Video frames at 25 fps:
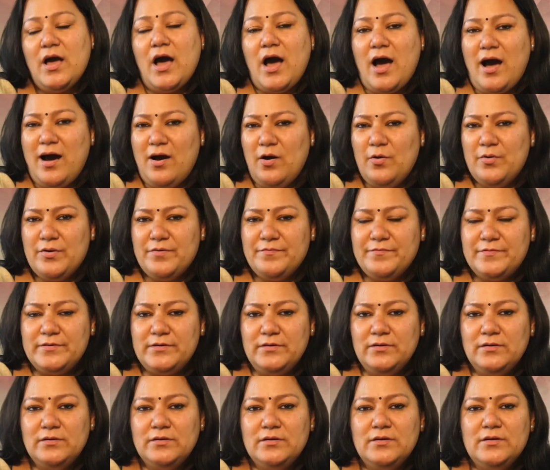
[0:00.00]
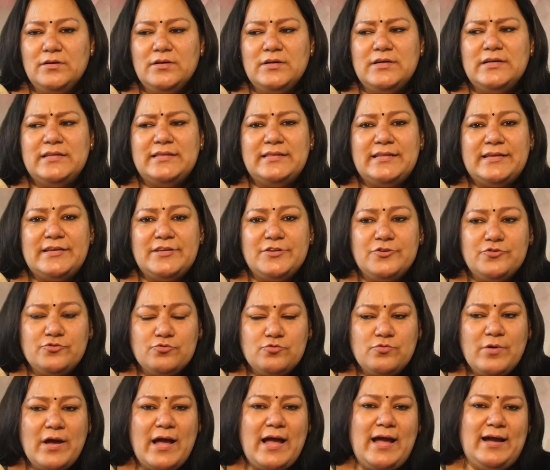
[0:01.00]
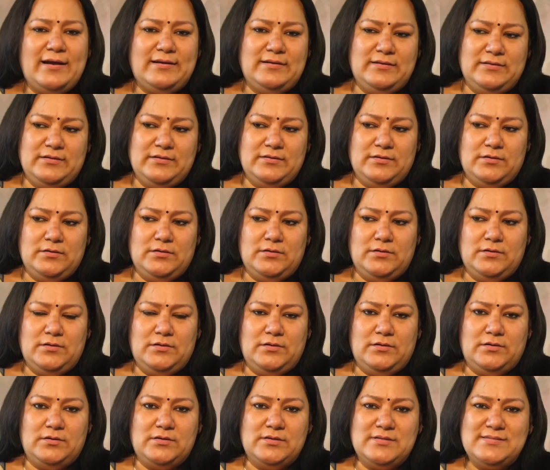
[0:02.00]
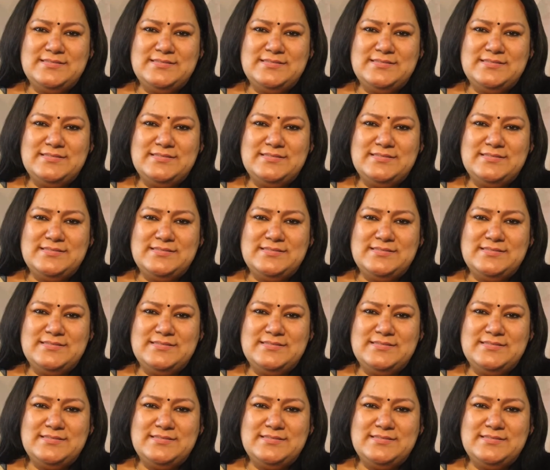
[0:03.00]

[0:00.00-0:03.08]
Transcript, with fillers: However, they do act uh,